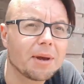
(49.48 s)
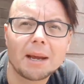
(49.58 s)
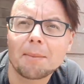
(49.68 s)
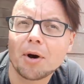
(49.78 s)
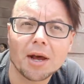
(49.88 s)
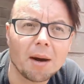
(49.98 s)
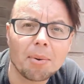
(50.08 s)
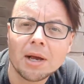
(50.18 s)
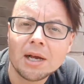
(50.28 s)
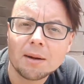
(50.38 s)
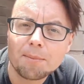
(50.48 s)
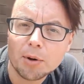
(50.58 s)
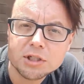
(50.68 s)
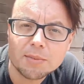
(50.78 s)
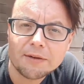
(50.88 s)
being put up,
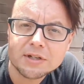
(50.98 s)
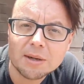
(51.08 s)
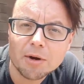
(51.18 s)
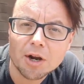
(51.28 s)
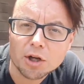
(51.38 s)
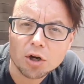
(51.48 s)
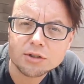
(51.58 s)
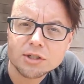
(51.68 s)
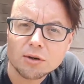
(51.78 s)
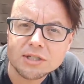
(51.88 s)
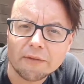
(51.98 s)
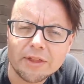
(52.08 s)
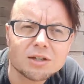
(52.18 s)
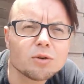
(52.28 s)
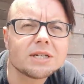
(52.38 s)
possibly for some kind of concert or something.
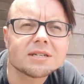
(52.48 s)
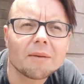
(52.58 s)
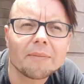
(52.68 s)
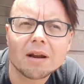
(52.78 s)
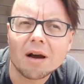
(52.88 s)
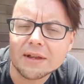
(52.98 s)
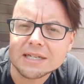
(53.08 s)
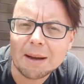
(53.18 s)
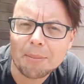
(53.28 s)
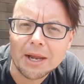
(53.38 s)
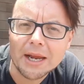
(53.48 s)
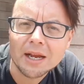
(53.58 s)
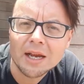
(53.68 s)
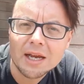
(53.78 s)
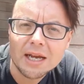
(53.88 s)
There's always something like this happening
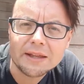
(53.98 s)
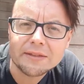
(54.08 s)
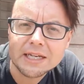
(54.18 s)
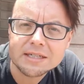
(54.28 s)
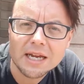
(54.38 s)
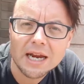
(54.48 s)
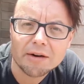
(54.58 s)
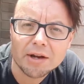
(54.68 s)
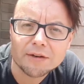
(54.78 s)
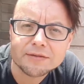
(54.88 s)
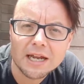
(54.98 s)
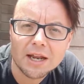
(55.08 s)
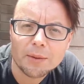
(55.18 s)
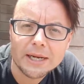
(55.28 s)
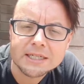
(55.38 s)
in this area of San
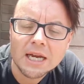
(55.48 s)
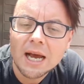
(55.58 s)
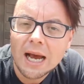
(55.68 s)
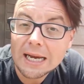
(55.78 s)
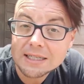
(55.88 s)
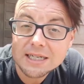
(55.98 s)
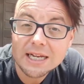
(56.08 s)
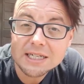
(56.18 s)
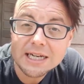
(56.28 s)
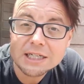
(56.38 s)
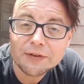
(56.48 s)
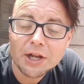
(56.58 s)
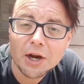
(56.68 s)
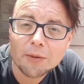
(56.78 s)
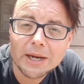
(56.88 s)
Luis. And in today's
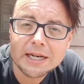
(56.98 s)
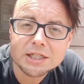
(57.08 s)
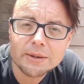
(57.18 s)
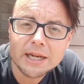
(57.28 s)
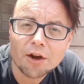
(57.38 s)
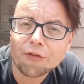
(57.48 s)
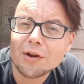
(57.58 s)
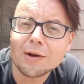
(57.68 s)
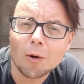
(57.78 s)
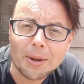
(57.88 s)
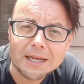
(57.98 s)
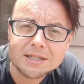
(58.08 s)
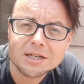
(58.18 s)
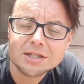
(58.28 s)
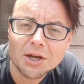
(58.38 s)
video we're doing a few little
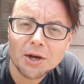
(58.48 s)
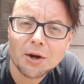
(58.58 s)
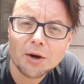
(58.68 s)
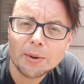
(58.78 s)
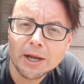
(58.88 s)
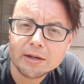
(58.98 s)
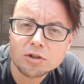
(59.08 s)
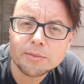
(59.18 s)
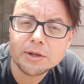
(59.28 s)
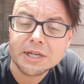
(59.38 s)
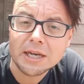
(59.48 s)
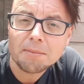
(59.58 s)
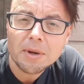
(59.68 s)
bits. So we're going to a museum.